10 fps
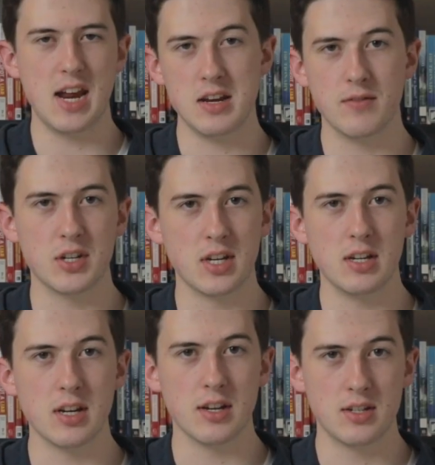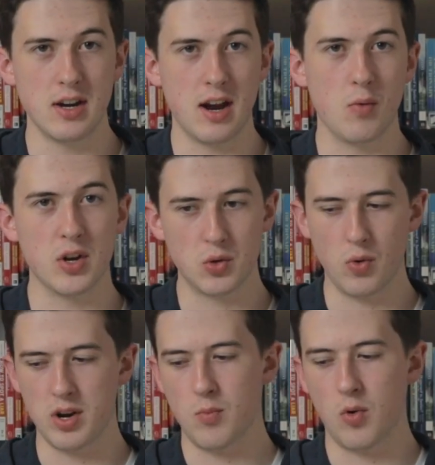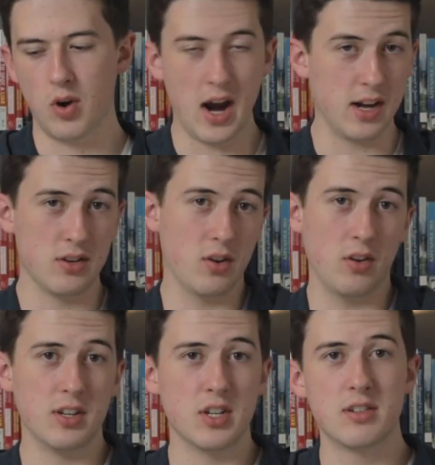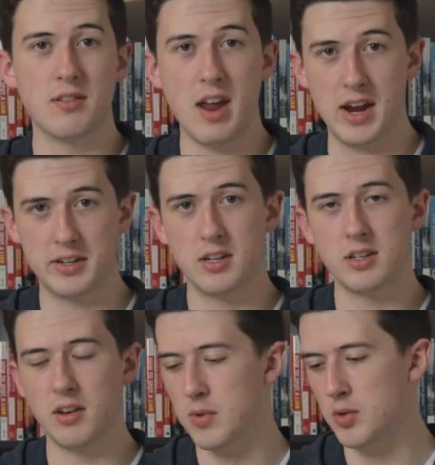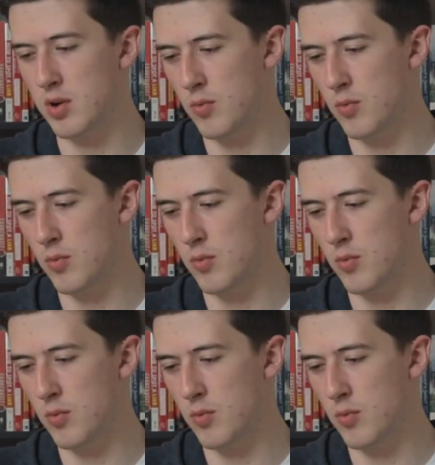any of these ideas and I want 20 more. I can totally just ask it to give me 20